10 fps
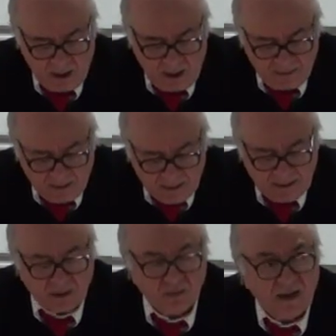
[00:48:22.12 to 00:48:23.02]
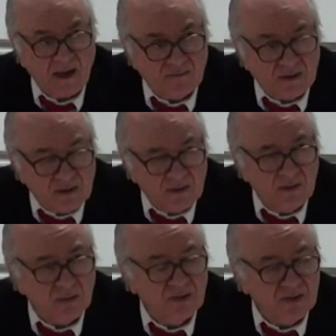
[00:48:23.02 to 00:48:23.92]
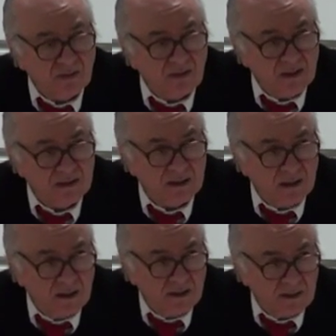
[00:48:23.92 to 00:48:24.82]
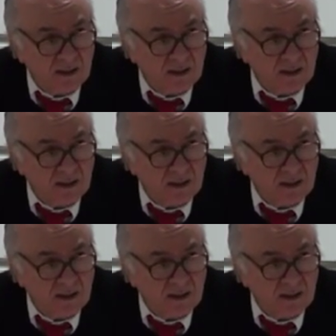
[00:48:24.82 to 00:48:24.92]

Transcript: I think that we have to do two things here,